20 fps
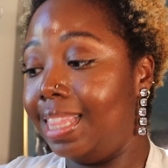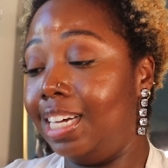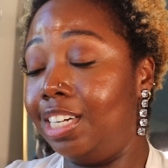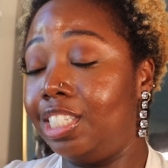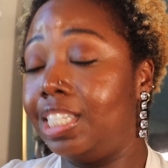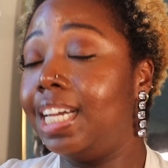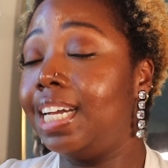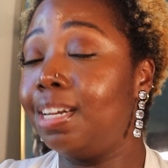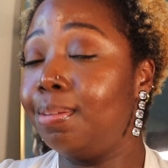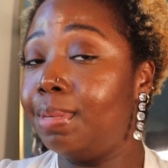they're
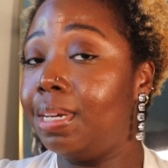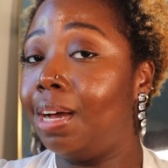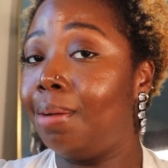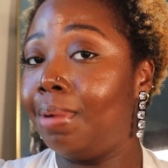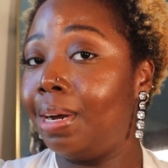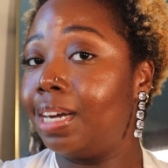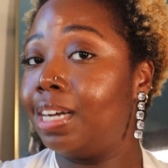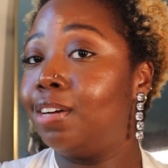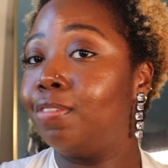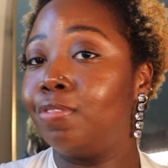taking me out of
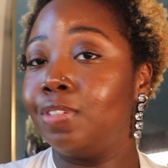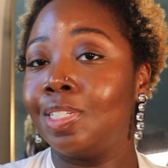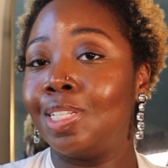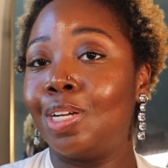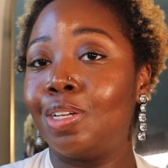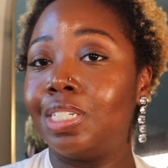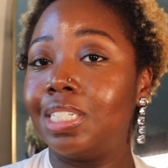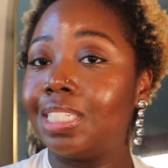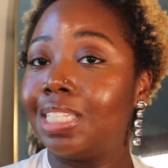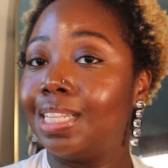my comfort
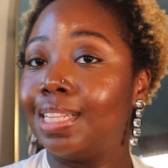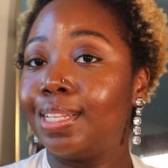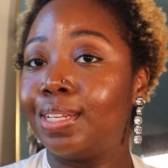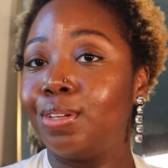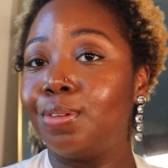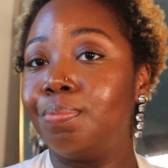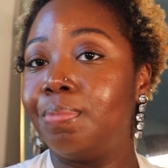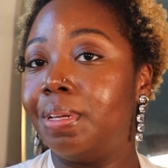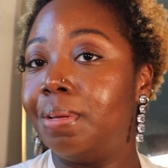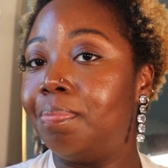zone just a
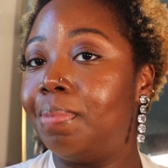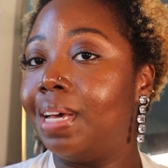little bit,